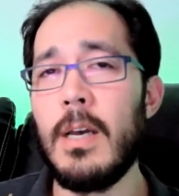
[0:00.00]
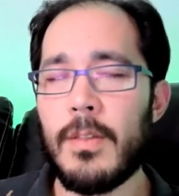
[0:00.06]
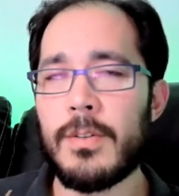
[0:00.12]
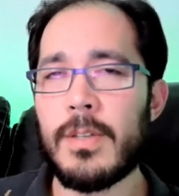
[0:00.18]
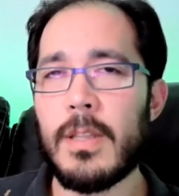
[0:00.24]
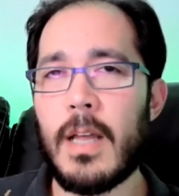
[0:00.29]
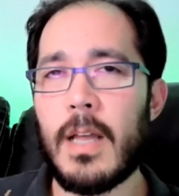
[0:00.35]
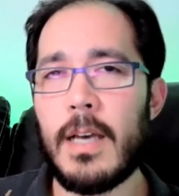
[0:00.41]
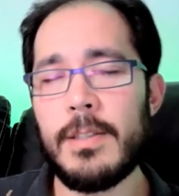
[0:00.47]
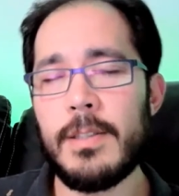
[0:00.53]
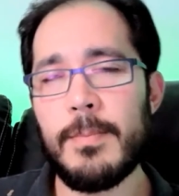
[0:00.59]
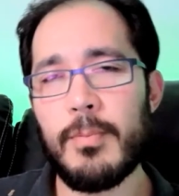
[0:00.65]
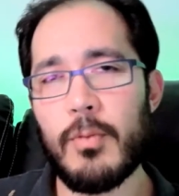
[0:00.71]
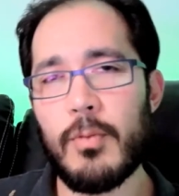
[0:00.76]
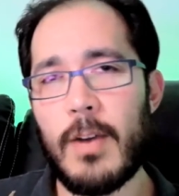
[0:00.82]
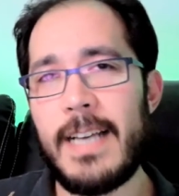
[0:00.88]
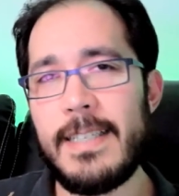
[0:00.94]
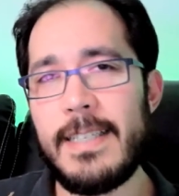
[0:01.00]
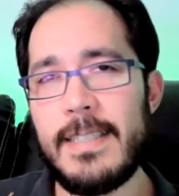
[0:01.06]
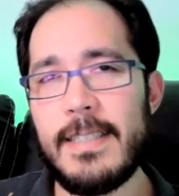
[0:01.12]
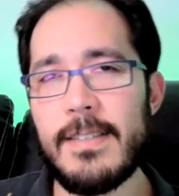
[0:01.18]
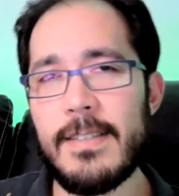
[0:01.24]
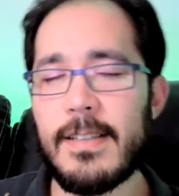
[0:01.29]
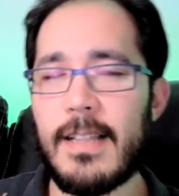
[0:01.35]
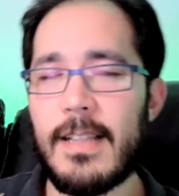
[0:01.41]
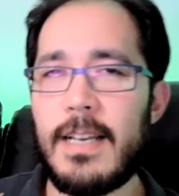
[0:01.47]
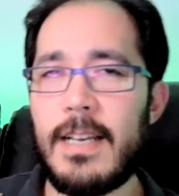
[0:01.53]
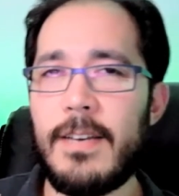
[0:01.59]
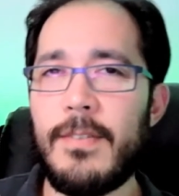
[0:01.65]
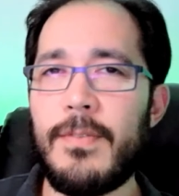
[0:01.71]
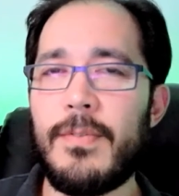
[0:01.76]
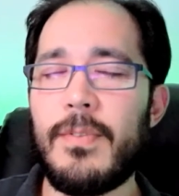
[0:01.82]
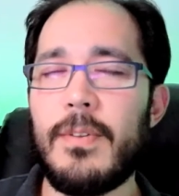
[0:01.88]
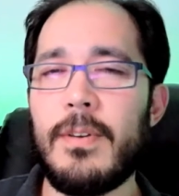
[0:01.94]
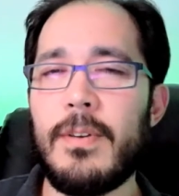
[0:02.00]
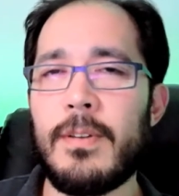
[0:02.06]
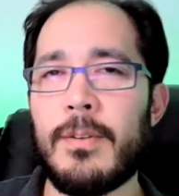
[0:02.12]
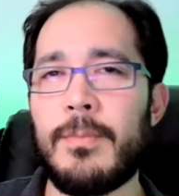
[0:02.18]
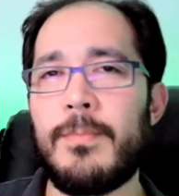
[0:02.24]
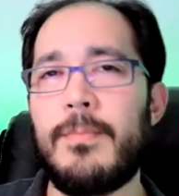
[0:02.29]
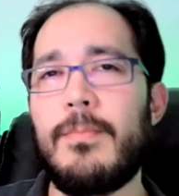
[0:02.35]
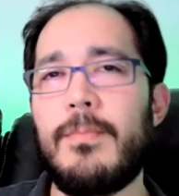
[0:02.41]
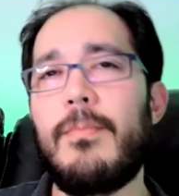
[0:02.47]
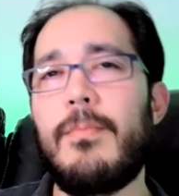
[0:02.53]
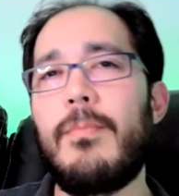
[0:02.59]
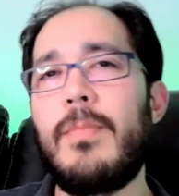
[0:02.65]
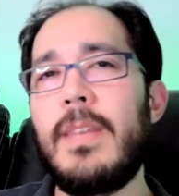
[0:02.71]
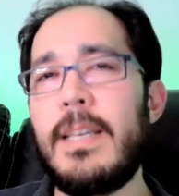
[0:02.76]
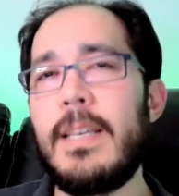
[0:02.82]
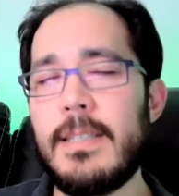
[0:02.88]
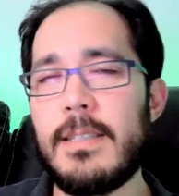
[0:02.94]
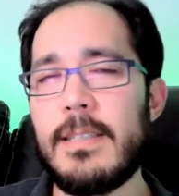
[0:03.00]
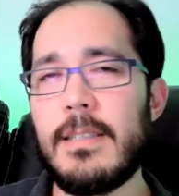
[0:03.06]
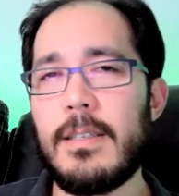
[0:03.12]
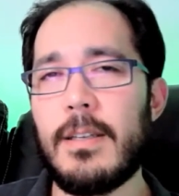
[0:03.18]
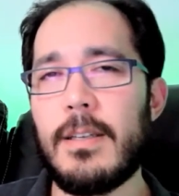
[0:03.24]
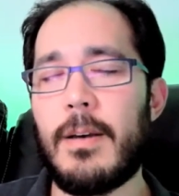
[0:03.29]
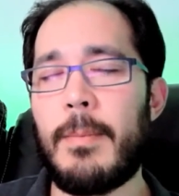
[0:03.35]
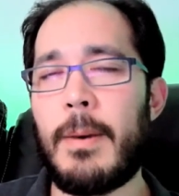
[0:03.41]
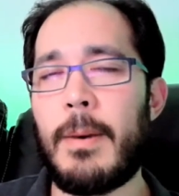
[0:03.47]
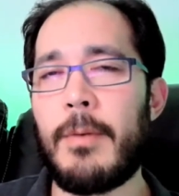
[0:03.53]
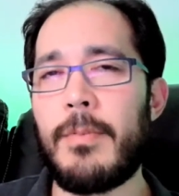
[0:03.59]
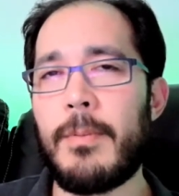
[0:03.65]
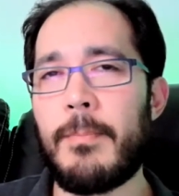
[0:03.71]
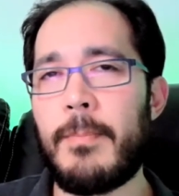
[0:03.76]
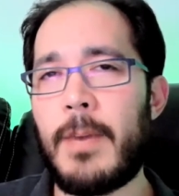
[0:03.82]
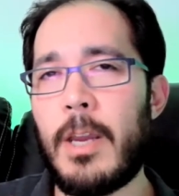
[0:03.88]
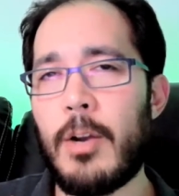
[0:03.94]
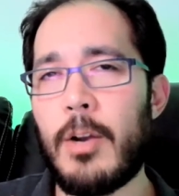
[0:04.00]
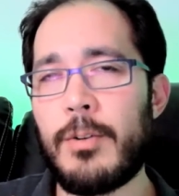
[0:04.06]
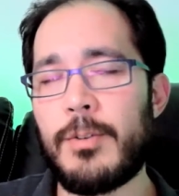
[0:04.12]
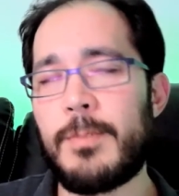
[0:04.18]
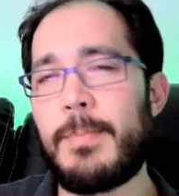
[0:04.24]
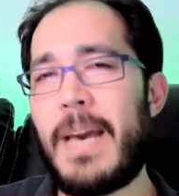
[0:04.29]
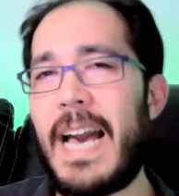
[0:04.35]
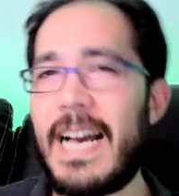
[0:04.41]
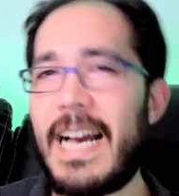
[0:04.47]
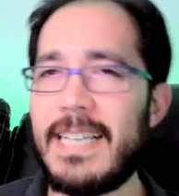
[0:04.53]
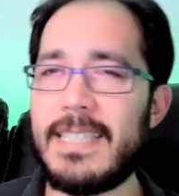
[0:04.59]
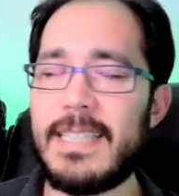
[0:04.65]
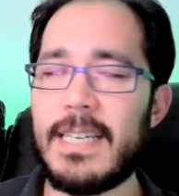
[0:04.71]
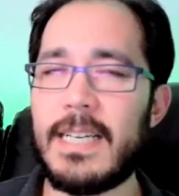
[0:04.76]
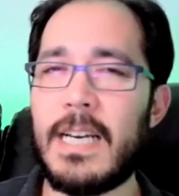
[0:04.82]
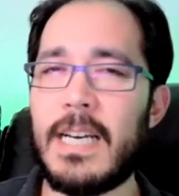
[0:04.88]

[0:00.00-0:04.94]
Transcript: There's a lot of surprises, there's a lot of, you know, things about the character's past that